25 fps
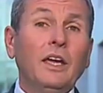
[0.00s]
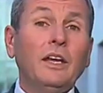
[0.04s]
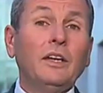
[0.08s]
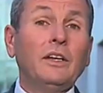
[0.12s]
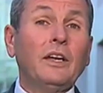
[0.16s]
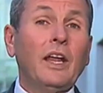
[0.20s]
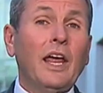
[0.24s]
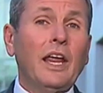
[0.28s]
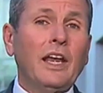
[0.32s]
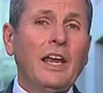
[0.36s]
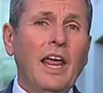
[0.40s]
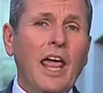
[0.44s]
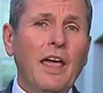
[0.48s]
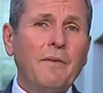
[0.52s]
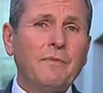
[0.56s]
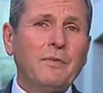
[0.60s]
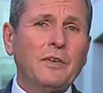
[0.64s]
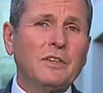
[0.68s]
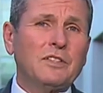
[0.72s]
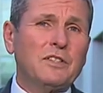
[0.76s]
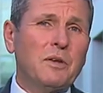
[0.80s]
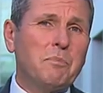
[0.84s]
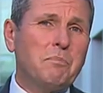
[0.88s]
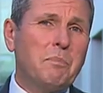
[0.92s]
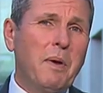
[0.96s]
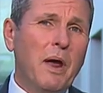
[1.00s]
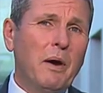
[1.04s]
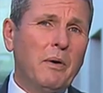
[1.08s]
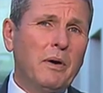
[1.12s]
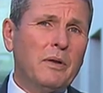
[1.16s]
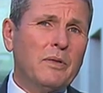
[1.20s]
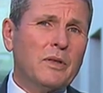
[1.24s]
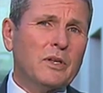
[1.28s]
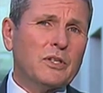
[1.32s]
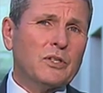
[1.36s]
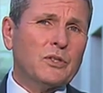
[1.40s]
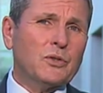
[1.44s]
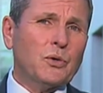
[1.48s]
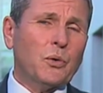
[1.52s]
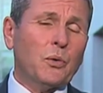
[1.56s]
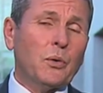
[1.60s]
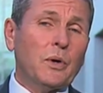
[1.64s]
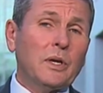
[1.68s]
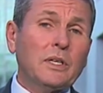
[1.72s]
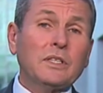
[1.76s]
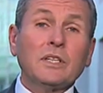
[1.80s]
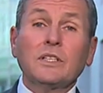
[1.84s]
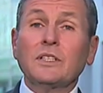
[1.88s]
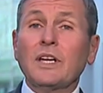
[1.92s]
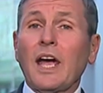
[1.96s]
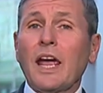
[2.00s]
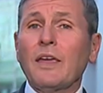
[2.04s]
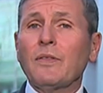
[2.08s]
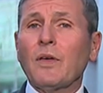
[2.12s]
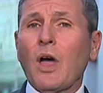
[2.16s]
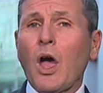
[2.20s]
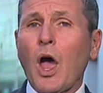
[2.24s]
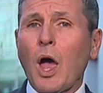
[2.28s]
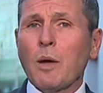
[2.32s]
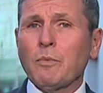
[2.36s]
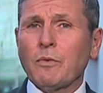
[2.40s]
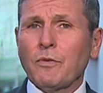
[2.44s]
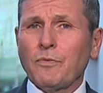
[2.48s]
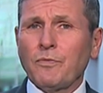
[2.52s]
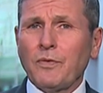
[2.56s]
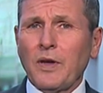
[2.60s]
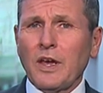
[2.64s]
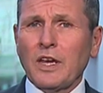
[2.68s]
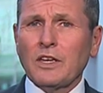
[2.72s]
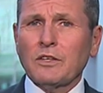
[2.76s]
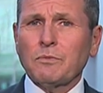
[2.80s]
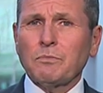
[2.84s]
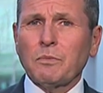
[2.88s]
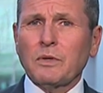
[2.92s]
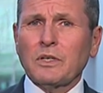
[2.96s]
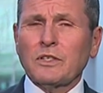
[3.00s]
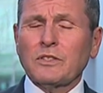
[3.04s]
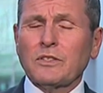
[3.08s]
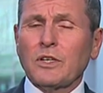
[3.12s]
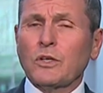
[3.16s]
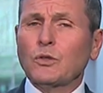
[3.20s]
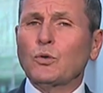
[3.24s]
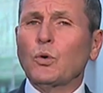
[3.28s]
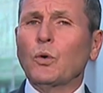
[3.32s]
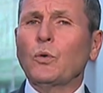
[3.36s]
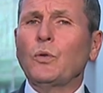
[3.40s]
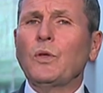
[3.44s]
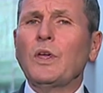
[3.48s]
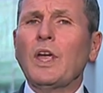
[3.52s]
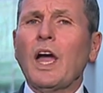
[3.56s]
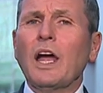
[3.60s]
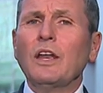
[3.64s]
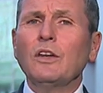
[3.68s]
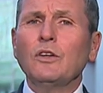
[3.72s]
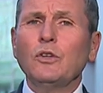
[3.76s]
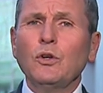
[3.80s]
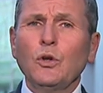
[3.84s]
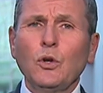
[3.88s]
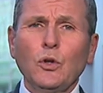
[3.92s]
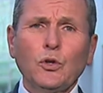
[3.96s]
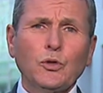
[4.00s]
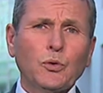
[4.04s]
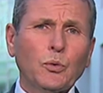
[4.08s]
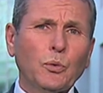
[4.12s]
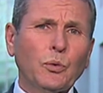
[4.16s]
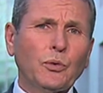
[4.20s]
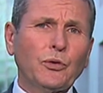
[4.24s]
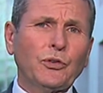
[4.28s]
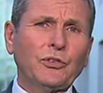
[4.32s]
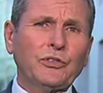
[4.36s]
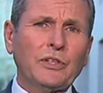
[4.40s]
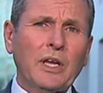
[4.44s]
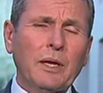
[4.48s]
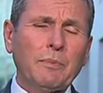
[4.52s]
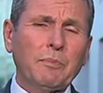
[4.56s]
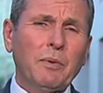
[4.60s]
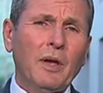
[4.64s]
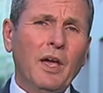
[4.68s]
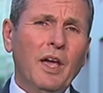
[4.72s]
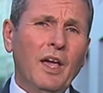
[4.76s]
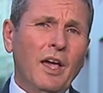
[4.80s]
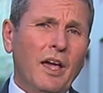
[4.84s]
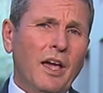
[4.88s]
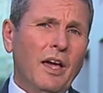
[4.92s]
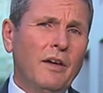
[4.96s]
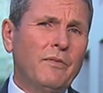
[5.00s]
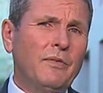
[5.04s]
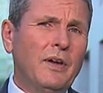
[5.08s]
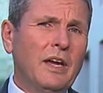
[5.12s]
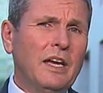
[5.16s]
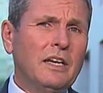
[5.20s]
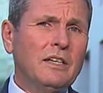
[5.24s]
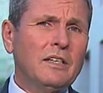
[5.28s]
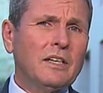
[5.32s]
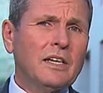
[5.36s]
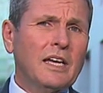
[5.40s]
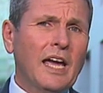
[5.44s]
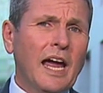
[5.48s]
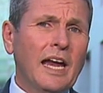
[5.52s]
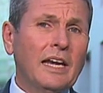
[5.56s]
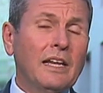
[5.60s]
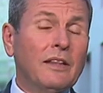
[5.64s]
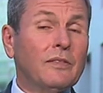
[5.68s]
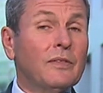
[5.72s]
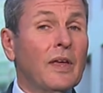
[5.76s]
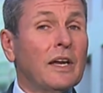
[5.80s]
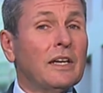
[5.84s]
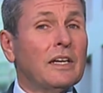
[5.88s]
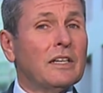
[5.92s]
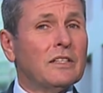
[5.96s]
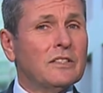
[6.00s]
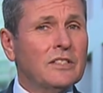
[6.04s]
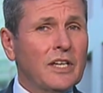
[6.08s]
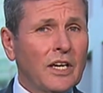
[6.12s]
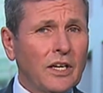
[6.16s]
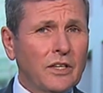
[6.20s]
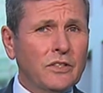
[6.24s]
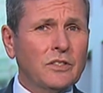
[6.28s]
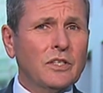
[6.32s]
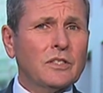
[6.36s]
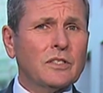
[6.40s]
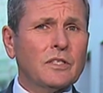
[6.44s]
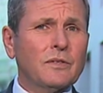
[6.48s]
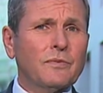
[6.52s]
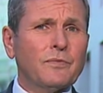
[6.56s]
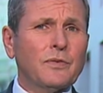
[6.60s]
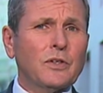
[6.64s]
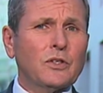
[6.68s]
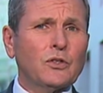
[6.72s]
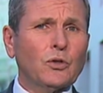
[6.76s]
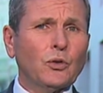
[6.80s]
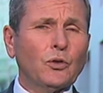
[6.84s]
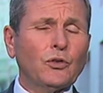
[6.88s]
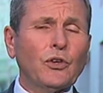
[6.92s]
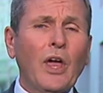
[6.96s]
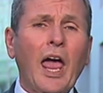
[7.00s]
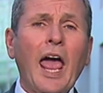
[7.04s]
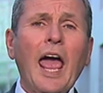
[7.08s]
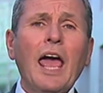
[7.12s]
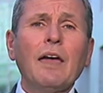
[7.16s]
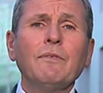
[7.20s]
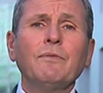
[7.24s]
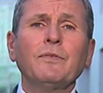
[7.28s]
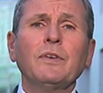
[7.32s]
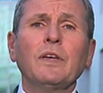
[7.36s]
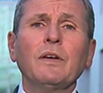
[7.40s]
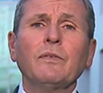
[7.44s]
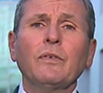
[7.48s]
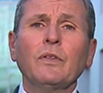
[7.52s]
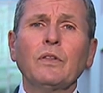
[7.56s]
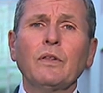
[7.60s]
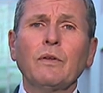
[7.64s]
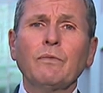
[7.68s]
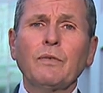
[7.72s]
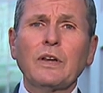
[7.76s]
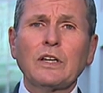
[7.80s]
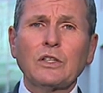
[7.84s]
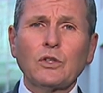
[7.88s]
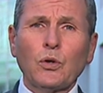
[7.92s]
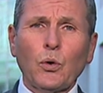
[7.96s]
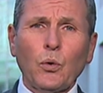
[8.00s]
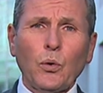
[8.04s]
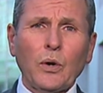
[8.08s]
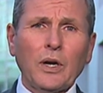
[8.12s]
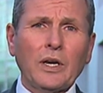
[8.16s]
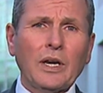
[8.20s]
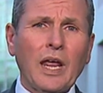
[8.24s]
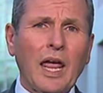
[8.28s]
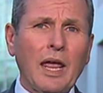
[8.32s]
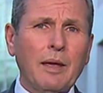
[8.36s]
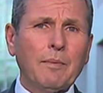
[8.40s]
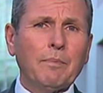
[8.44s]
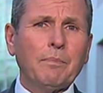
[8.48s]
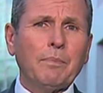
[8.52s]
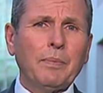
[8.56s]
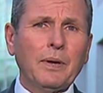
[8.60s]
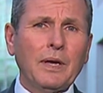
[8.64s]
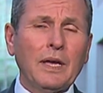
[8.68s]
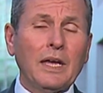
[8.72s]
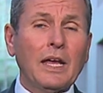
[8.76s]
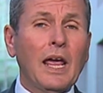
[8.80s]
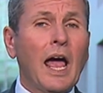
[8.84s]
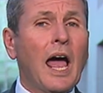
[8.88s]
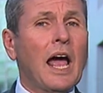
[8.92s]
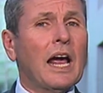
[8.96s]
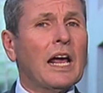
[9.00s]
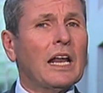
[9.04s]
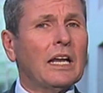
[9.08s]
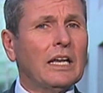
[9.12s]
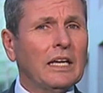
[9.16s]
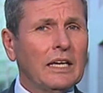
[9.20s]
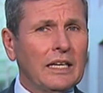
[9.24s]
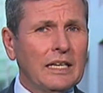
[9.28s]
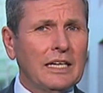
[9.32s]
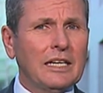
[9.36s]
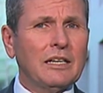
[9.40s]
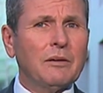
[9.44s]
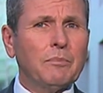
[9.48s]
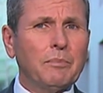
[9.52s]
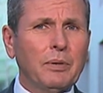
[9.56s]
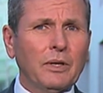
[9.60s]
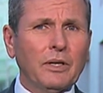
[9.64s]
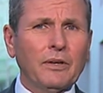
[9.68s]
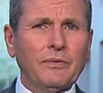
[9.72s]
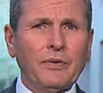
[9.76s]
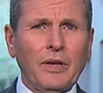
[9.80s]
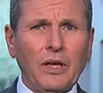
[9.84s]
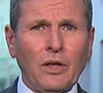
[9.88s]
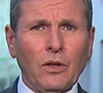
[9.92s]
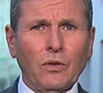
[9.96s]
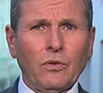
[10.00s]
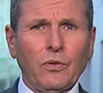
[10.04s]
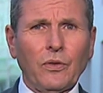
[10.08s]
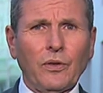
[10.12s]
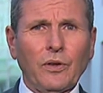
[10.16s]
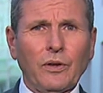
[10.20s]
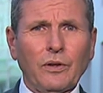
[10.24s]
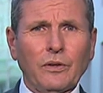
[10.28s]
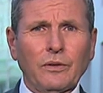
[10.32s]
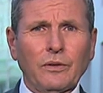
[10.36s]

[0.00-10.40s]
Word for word: In an effort to bury the story, today the Home Affairs Minister took the unusual step of indicating that intelligence officials have given the Victorian MP a clean bill of health.